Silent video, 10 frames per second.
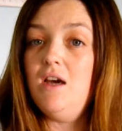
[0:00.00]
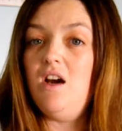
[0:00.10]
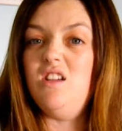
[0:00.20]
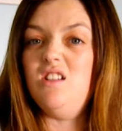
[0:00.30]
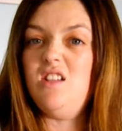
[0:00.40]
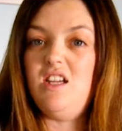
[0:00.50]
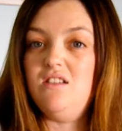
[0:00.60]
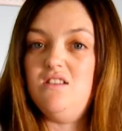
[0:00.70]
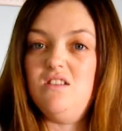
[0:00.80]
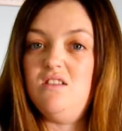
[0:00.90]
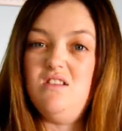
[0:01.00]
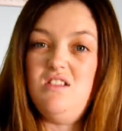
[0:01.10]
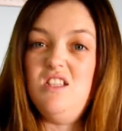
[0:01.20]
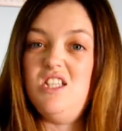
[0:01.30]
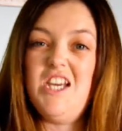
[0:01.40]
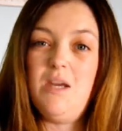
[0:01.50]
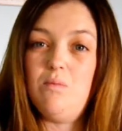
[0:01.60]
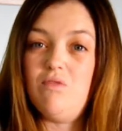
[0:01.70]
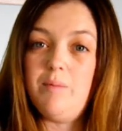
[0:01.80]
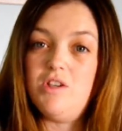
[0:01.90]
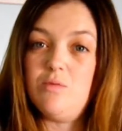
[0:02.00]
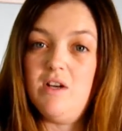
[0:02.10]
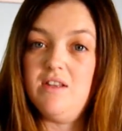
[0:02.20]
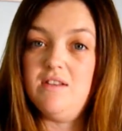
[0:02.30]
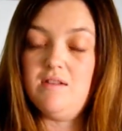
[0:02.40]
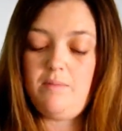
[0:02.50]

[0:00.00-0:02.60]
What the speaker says: I just had just the cheap rubbish ones,